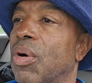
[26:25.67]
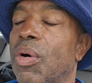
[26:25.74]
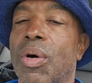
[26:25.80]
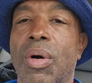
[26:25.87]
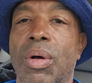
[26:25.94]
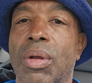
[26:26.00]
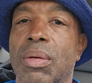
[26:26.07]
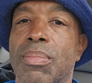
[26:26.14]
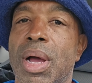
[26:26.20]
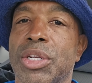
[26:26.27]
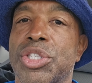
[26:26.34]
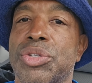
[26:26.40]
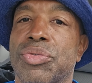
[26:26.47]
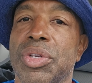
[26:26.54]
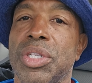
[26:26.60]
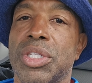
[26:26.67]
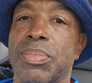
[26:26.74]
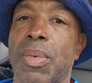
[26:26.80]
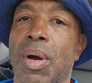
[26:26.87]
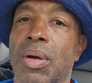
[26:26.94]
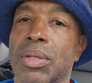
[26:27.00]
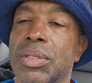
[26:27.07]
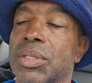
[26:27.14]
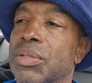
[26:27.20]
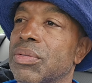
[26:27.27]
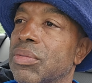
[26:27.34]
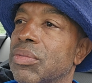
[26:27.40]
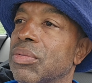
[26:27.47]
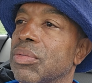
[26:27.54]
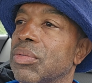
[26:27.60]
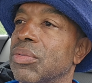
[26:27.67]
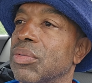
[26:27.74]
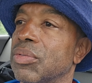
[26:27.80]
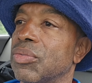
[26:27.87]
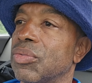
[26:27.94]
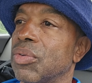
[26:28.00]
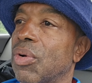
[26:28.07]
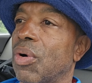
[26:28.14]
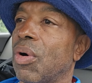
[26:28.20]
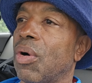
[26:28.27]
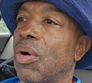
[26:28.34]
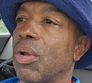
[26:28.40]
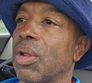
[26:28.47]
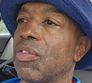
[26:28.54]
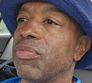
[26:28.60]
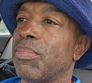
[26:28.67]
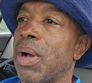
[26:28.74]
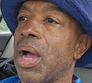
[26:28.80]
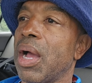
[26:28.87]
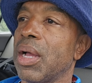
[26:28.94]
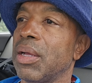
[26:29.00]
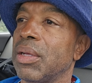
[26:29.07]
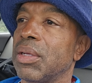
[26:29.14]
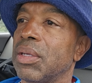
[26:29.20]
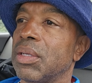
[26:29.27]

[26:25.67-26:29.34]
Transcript: all of my street smarts, all of my